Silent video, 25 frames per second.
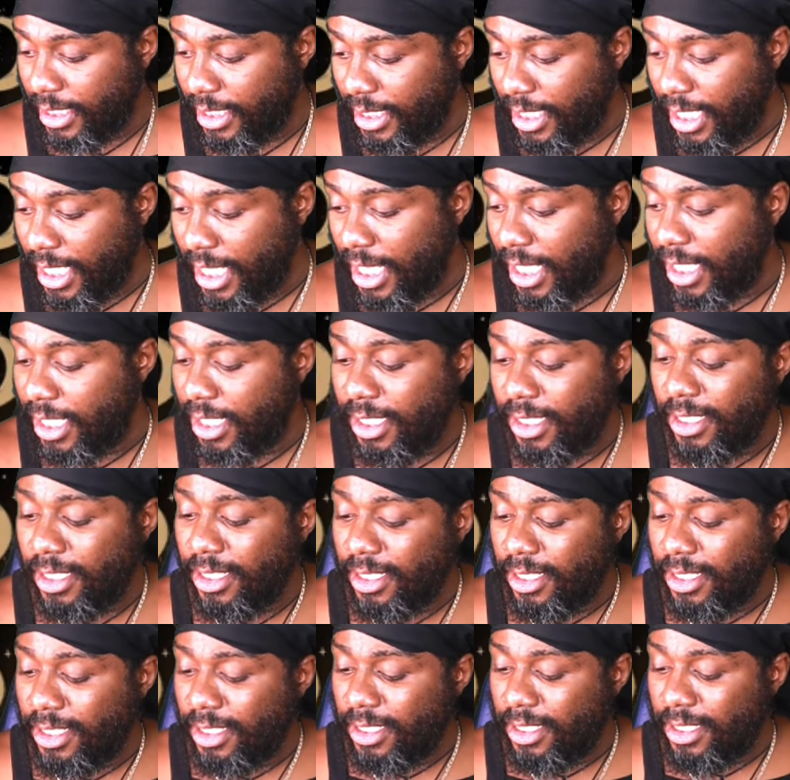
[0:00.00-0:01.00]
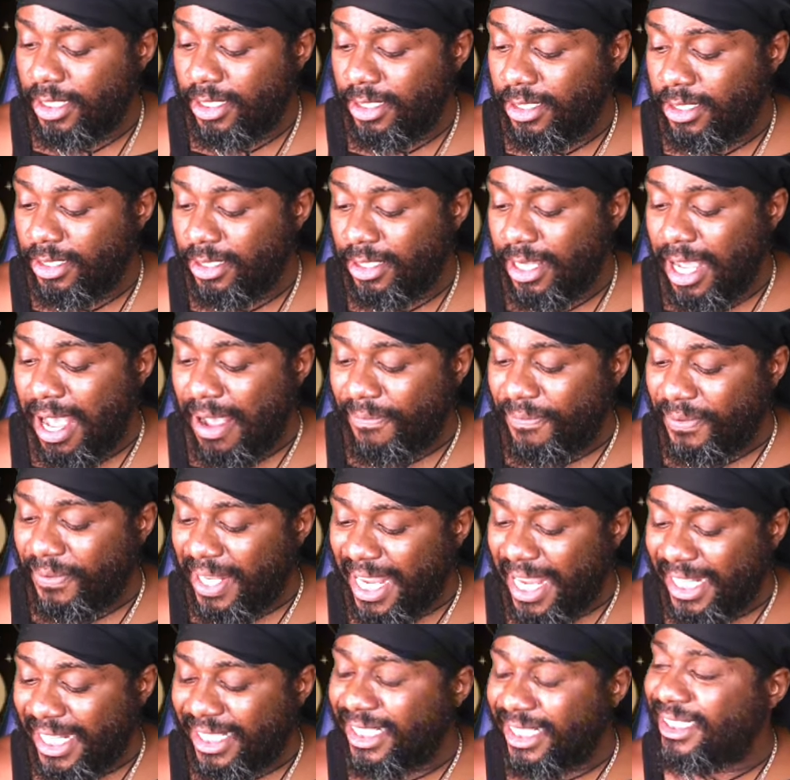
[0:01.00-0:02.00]
Yeah. I feel
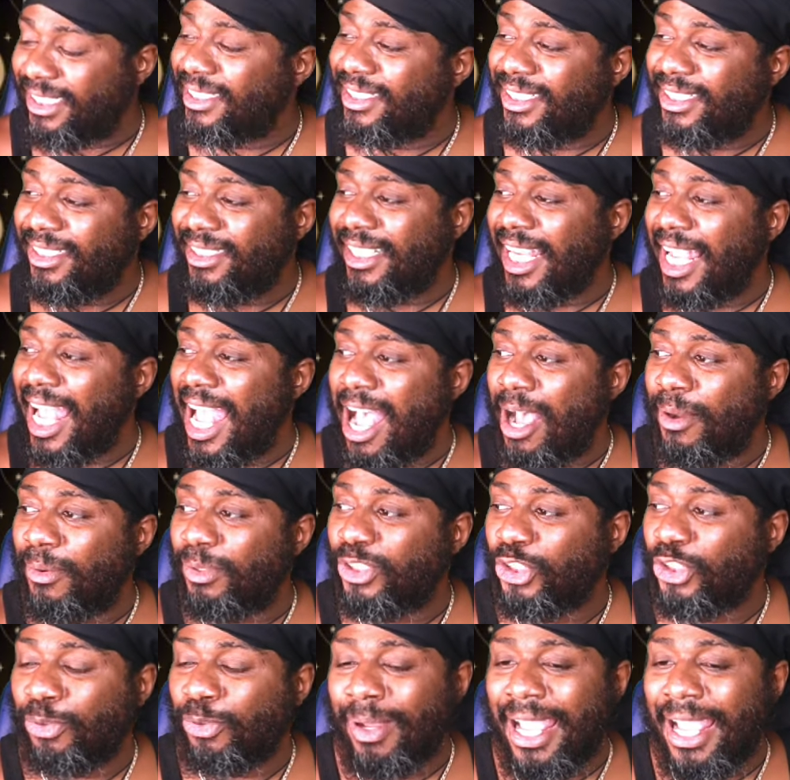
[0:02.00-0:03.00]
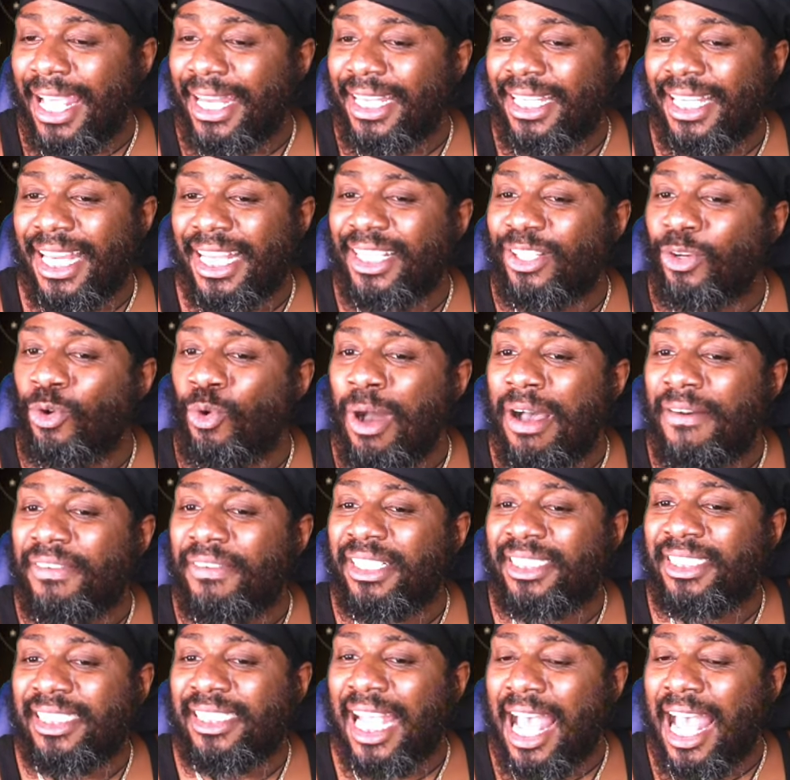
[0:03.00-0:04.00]
like this child is trying, whoever
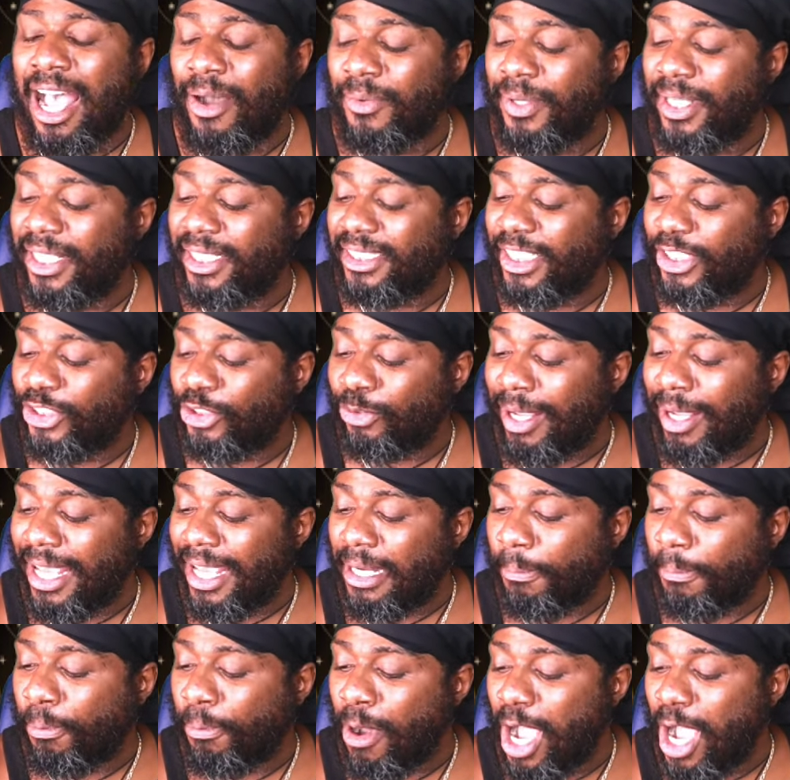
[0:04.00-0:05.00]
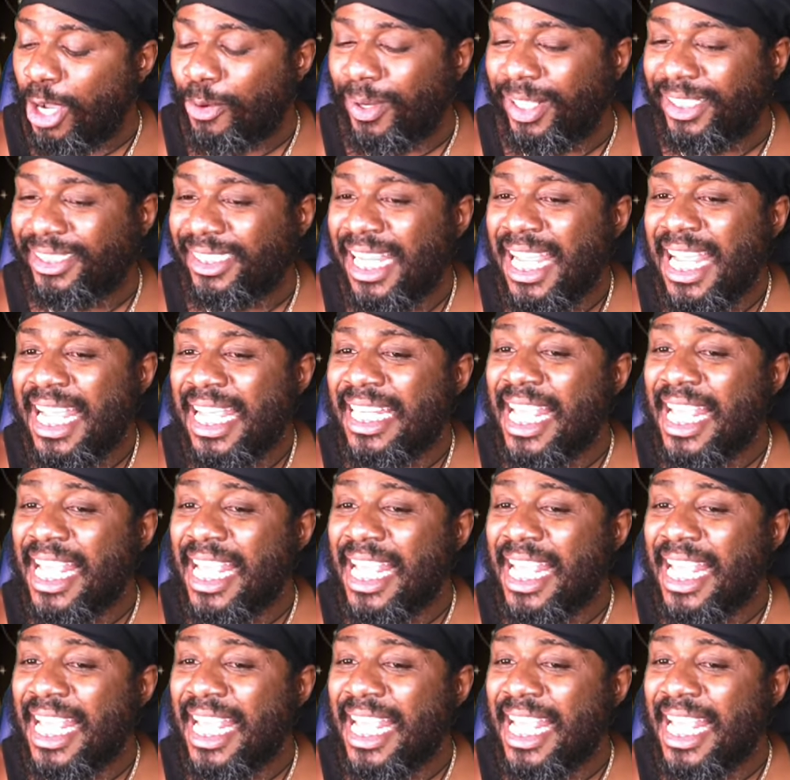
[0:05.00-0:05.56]
this child is, they're trying to progress.